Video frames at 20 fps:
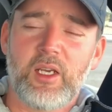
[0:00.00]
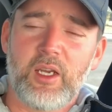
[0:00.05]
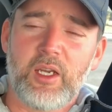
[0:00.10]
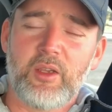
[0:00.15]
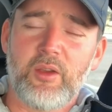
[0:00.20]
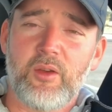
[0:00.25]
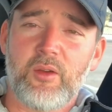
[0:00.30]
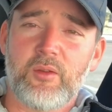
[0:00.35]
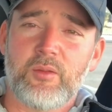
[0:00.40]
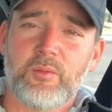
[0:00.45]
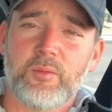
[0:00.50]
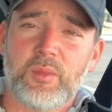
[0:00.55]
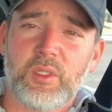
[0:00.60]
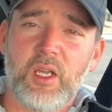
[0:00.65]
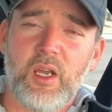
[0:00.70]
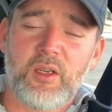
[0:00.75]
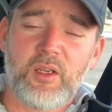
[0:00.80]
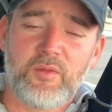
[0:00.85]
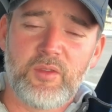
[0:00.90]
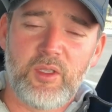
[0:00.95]
I go.
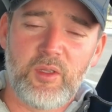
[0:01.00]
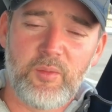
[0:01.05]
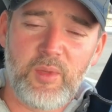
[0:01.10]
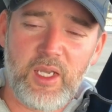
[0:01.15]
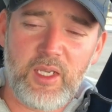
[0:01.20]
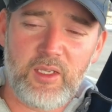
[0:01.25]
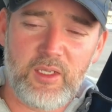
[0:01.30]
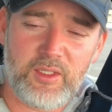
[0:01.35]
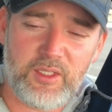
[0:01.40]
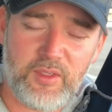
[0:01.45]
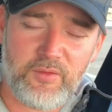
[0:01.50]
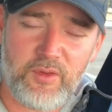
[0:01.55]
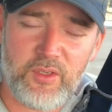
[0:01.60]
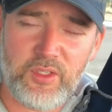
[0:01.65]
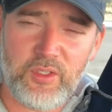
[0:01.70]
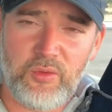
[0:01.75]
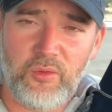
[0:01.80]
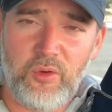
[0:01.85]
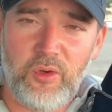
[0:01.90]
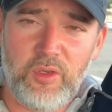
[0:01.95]
Not enough to make a
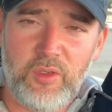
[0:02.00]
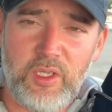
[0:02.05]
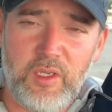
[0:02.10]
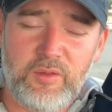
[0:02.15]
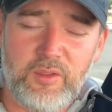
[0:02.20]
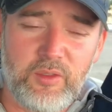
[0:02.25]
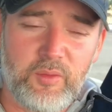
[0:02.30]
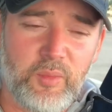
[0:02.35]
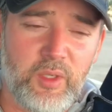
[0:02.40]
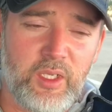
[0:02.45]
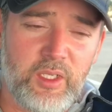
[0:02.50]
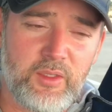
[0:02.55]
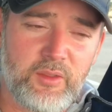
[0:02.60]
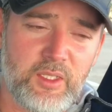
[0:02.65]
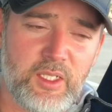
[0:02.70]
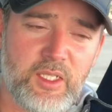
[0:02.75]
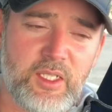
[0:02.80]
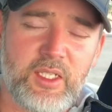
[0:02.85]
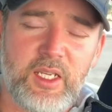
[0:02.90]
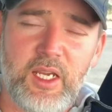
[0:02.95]
difference in oil level, but
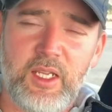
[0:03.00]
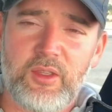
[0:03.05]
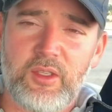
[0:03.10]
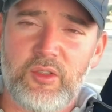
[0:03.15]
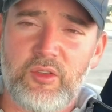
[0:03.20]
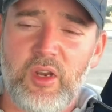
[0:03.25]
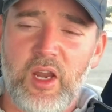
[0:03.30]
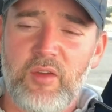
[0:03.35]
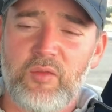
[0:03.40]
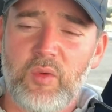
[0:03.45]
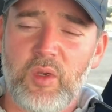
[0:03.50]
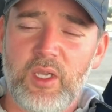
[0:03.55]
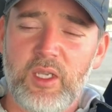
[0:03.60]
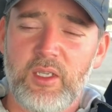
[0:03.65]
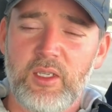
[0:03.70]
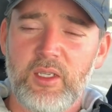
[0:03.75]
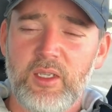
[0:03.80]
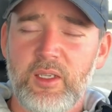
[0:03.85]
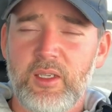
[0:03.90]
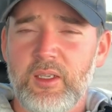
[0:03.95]
it's stained the
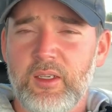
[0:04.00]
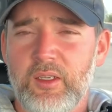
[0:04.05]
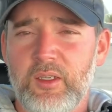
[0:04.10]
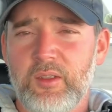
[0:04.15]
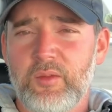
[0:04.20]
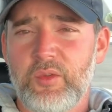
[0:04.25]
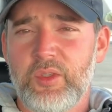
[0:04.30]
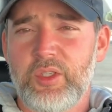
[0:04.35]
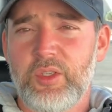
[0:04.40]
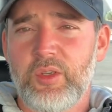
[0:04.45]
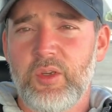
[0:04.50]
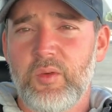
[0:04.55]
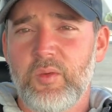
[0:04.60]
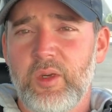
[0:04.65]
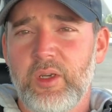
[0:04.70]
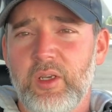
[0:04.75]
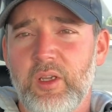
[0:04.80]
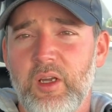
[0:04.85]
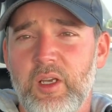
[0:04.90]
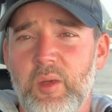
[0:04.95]
driveway, which you don't
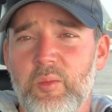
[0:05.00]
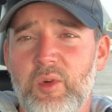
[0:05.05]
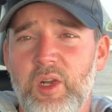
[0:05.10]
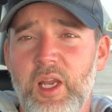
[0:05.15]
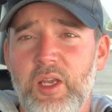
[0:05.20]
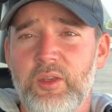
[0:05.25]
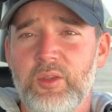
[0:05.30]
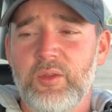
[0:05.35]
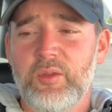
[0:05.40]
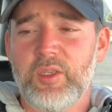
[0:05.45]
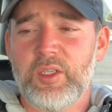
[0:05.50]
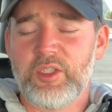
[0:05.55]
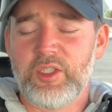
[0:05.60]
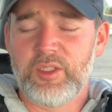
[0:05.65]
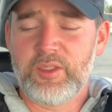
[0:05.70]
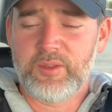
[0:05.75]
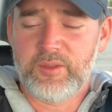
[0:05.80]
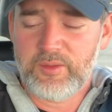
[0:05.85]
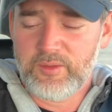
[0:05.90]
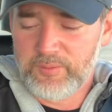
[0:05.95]
want on a brand new
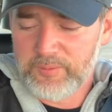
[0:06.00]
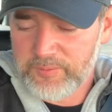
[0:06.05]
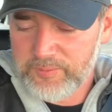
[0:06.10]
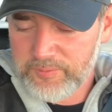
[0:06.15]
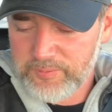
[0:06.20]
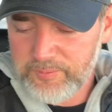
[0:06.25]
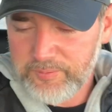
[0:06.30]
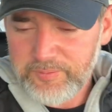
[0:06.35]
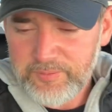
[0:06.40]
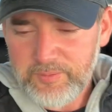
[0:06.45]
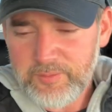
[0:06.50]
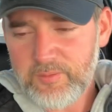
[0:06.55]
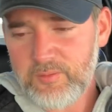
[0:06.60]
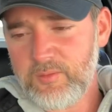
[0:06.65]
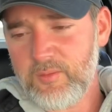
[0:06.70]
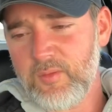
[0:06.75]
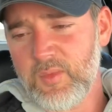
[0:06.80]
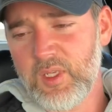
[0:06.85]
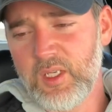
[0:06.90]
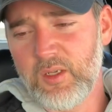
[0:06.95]
engine
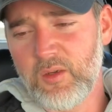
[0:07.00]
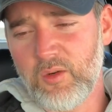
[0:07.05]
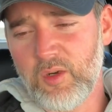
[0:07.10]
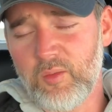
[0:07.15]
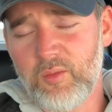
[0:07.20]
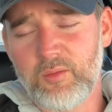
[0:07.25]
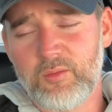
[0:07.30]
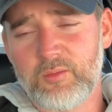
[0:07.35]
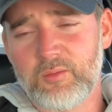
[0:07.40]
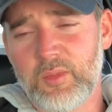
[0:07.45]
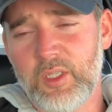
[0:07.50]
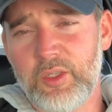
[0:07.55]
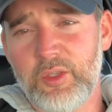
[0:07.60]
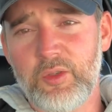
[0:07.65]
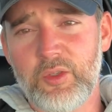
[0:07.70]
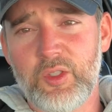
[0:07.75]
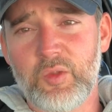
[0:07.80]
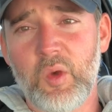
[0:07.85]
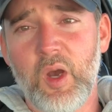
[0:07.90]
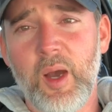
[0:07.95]
or a
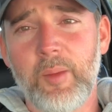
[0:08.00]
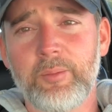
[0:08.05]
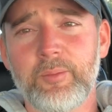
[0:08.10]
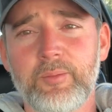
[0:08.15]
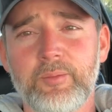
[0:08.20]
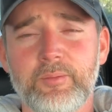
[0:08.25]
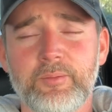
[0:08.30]
new swap.